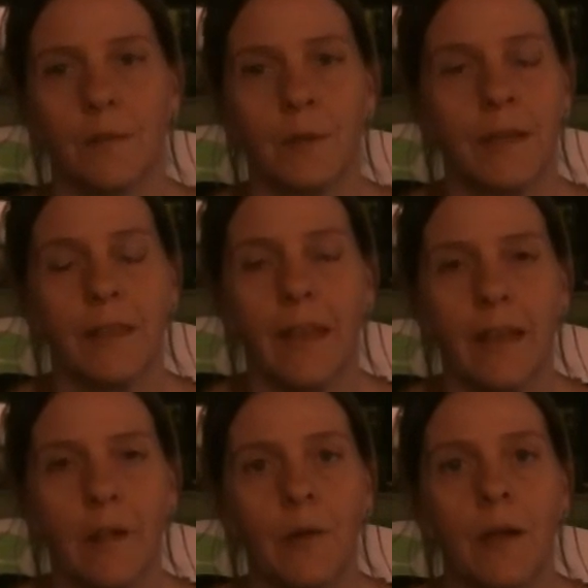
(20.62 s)
Really,
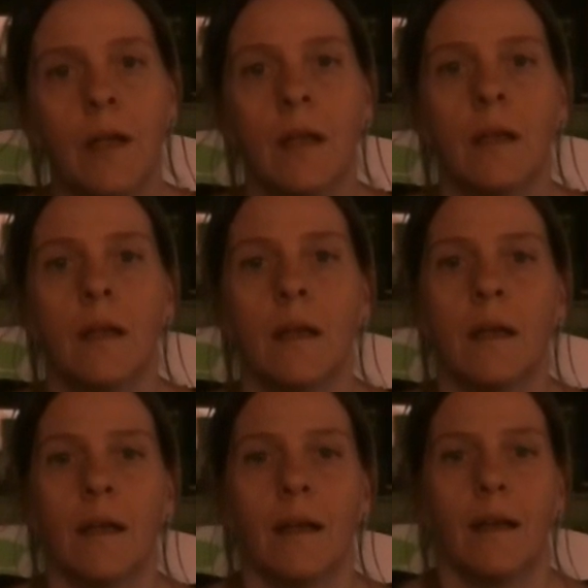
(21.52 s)
thank you.
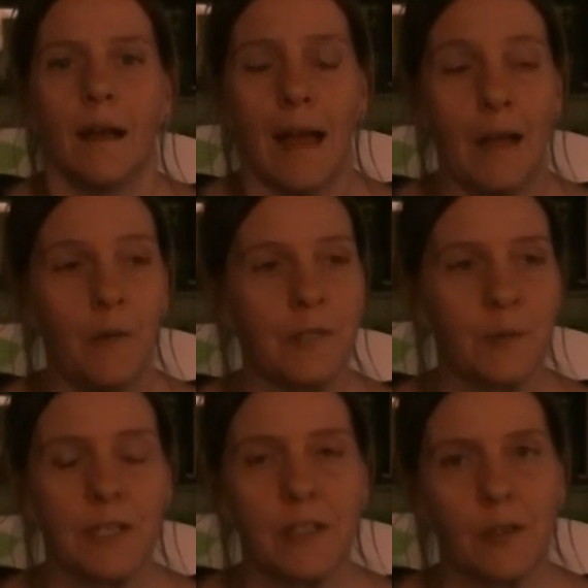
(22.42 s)
I
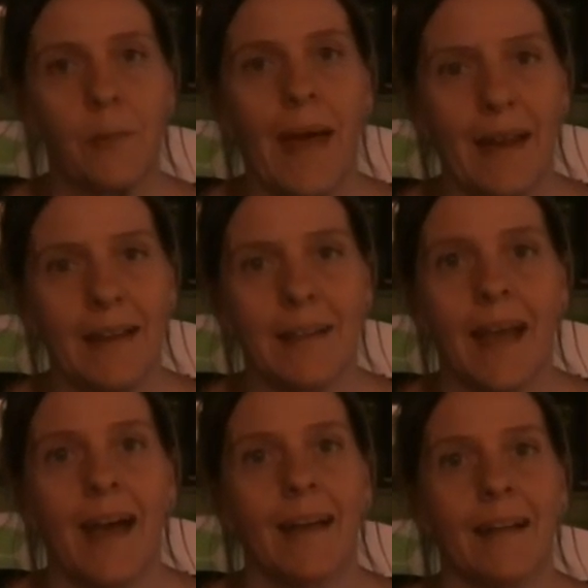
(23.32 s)
almost went into a panic
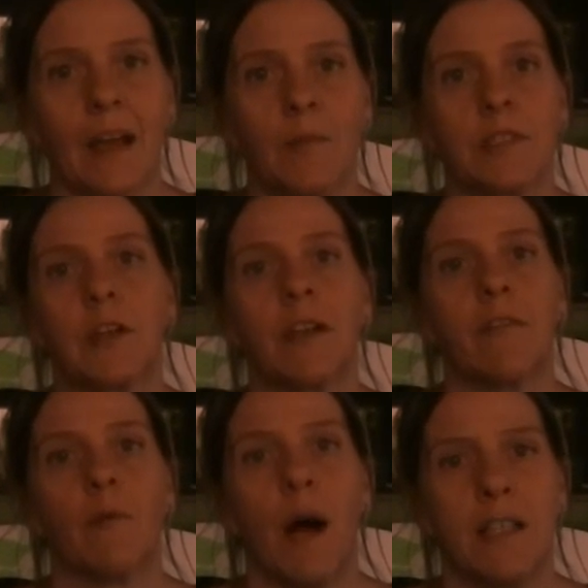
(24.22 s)
attack and I almost
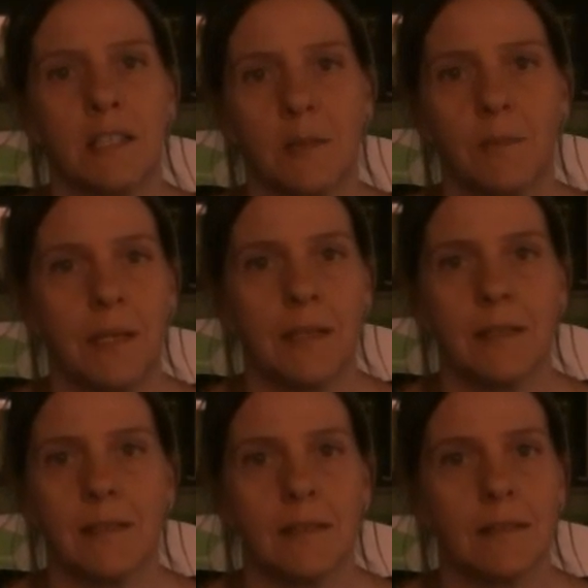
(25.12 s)
couldn't even watch it
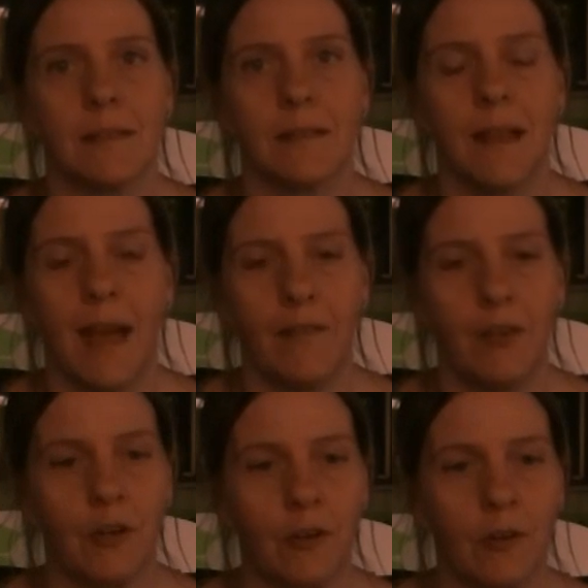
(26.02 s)
because
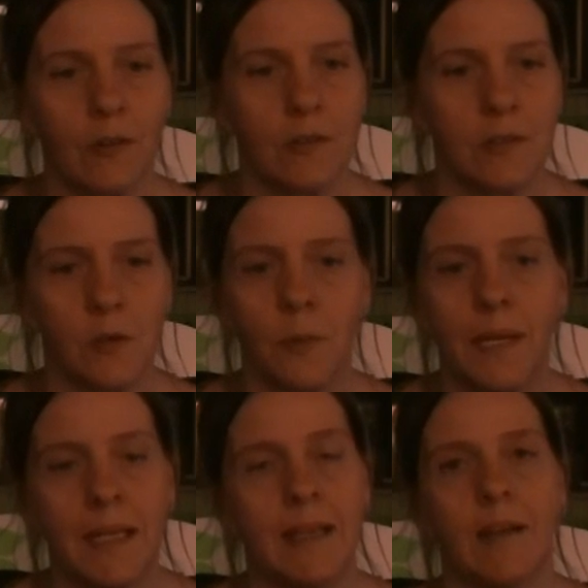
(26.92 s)
after so
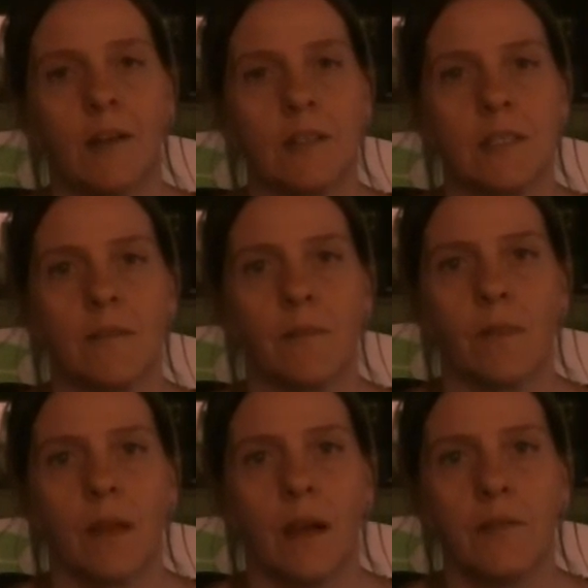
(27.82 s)
many years
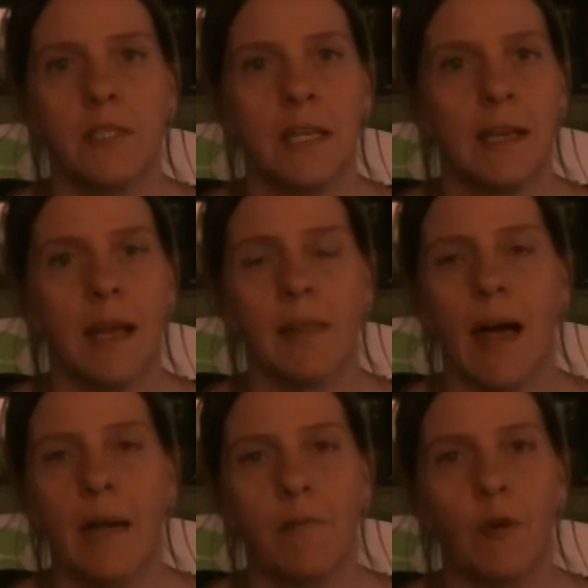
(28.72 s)
of sitting on
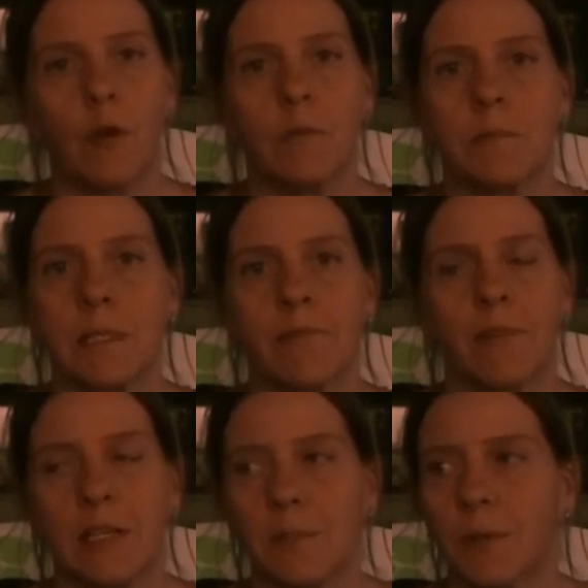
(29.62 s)
Lyme forums and
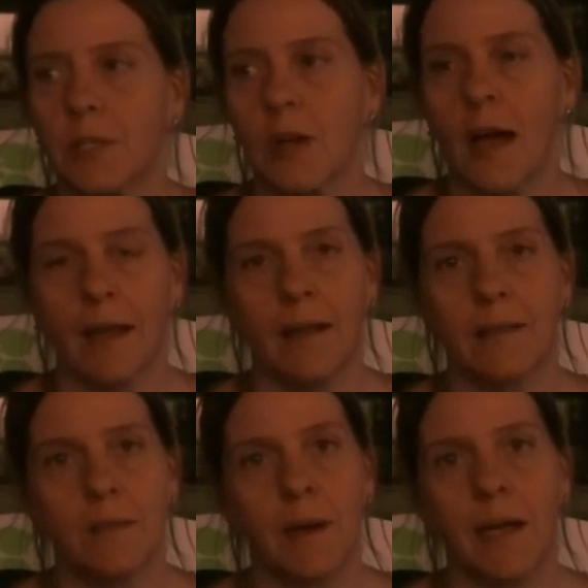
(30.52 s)
Facebook talking
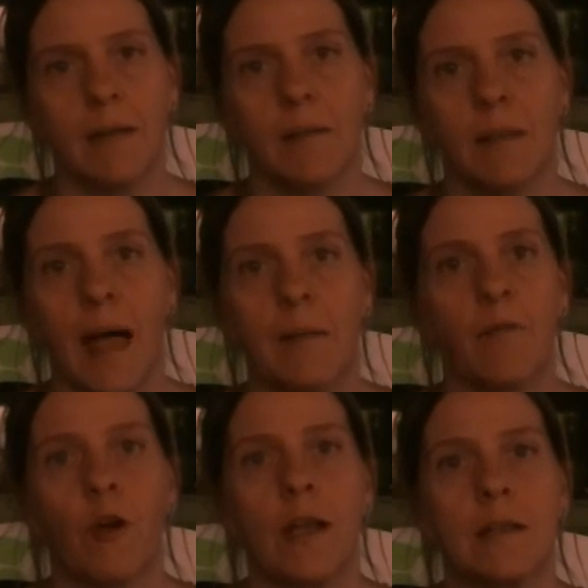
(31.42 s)
to my Lyme
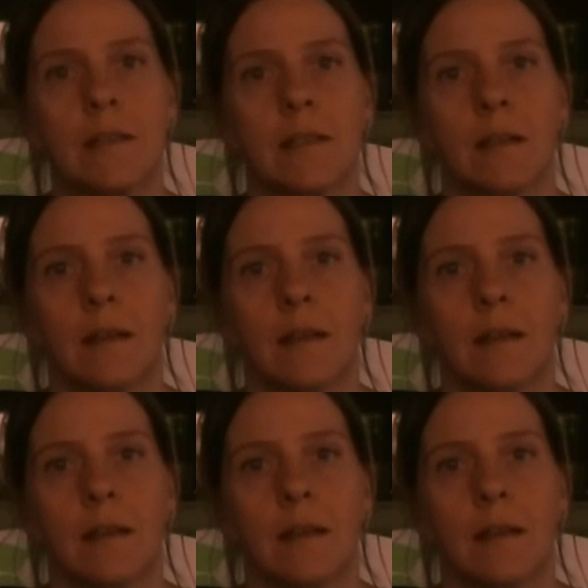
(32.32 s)
friends